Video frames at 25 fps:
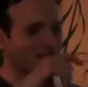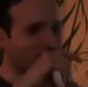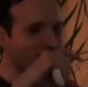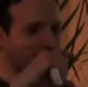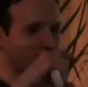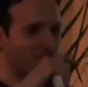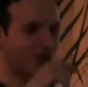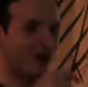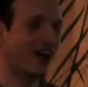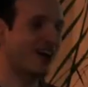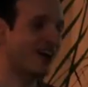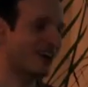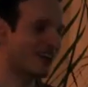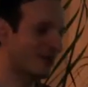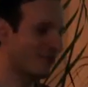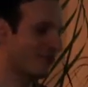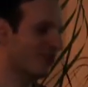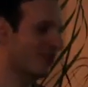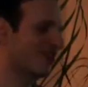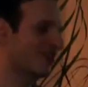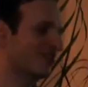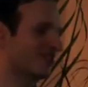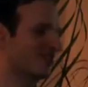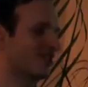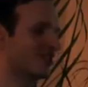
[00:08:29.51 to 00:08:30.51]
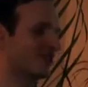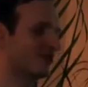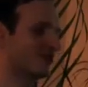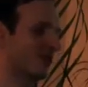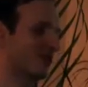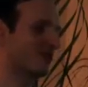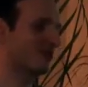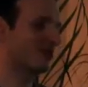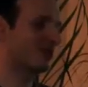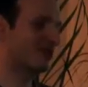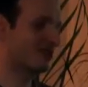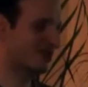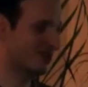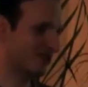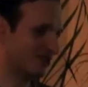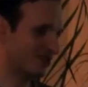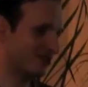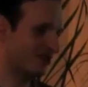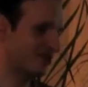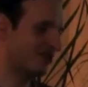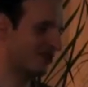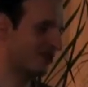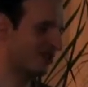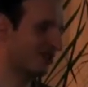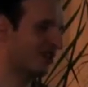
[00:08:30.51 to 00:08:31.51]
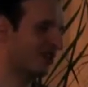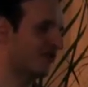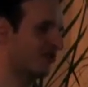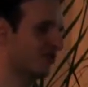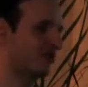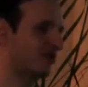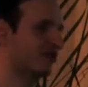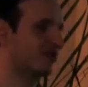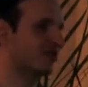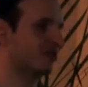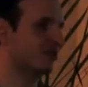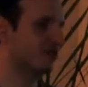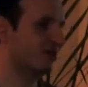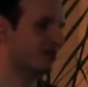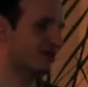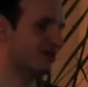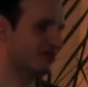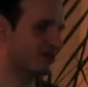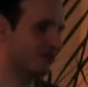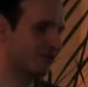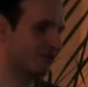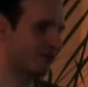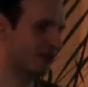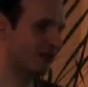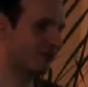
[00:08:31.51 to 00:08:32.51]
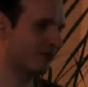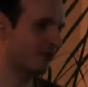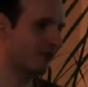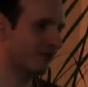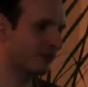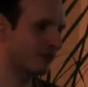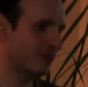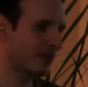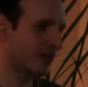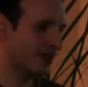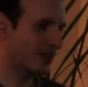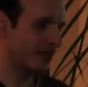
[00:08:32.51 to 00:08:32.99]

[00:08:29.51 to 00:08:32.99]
for arcade emulation as well, but using different code base from MAME.